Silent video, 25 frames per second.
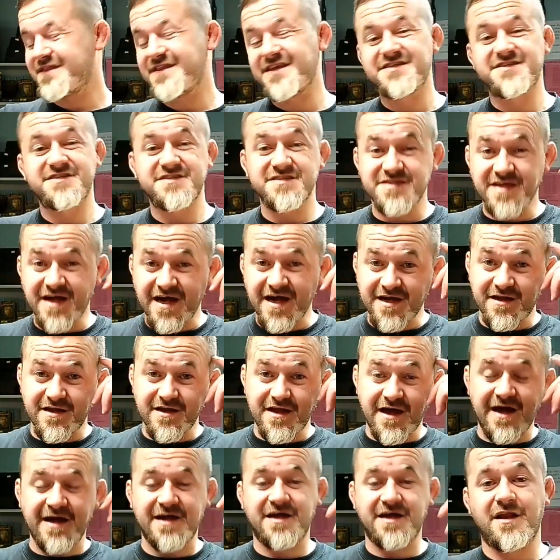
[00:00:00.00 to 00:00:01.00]
This is our
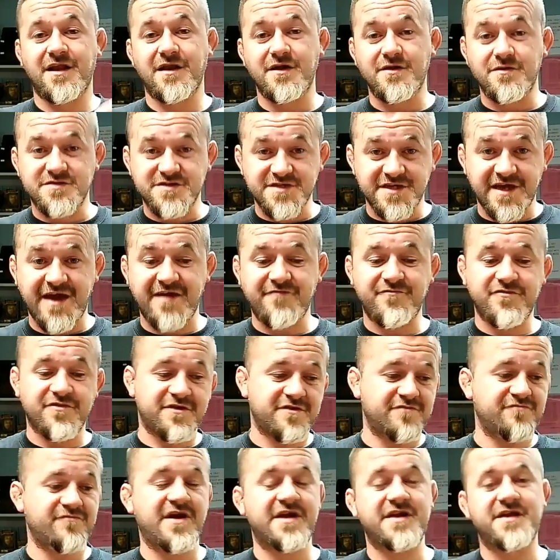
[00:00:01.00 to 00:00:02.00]
clue to get
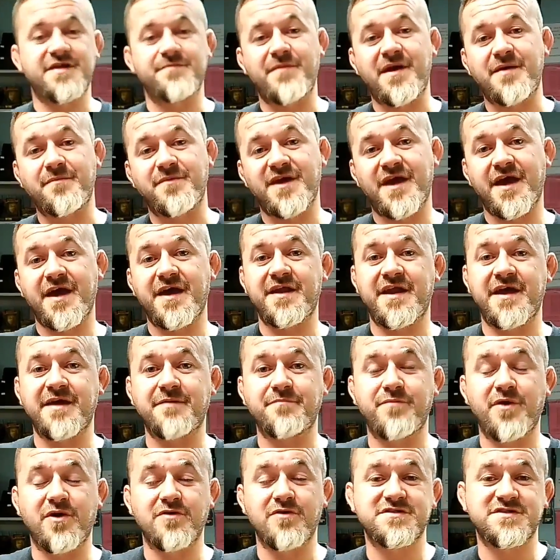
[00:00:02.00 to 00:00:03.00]
everything ready, maybe get an
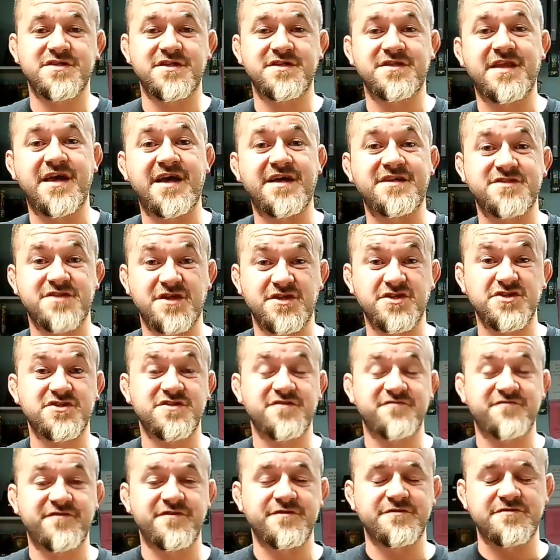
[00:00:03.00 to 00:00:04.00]
egg box in there so that
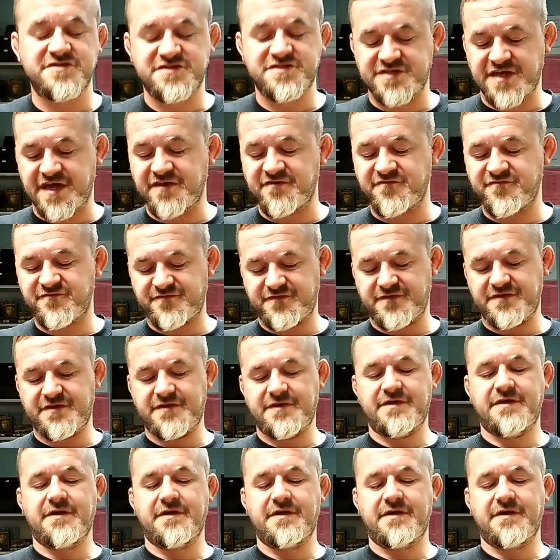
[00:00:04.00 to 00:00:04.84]
she feels safe.